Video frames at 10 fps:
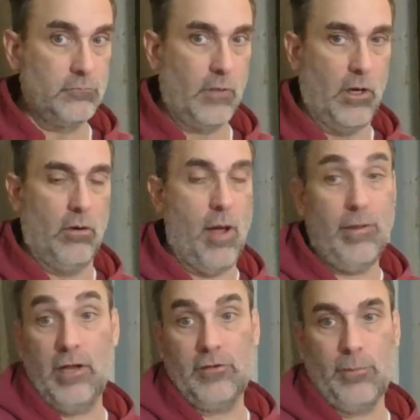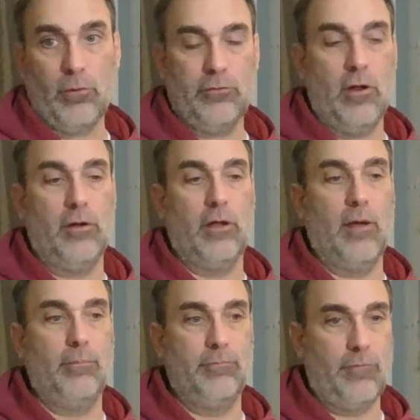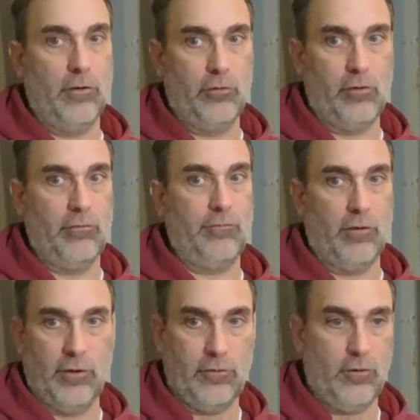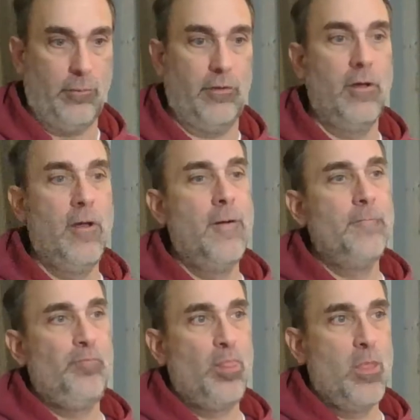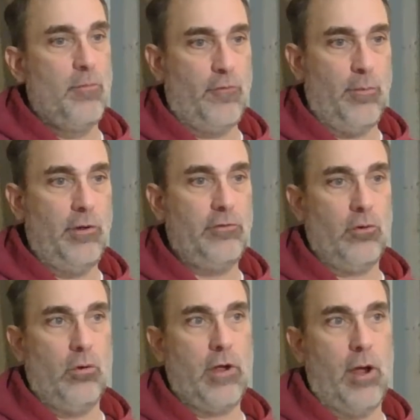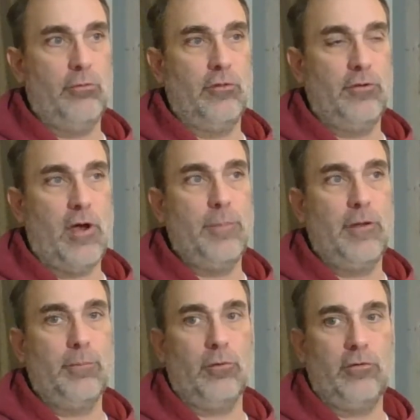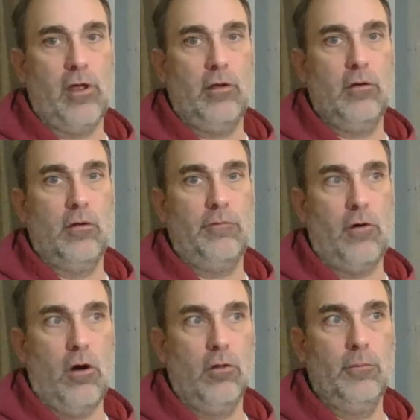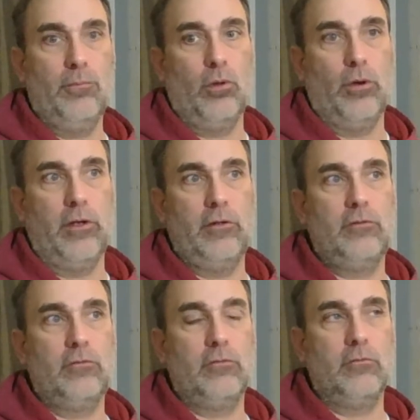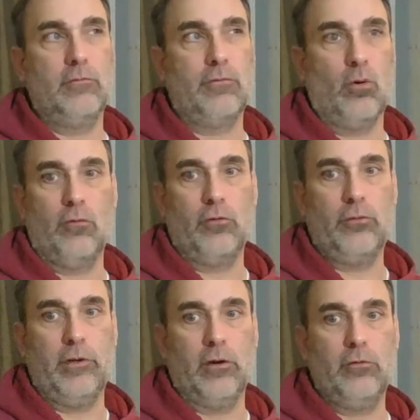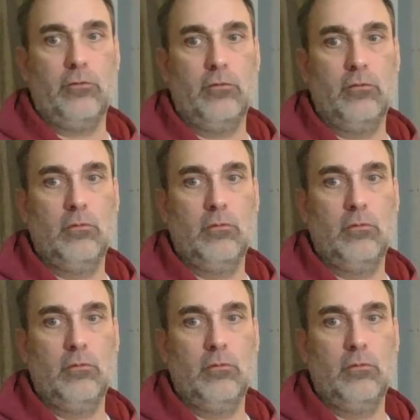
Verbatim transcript: You know, I'm an A type personality. I'm fairly driven, fairly determined. Before my stroke, I was in the top 10% of all employees for over two years.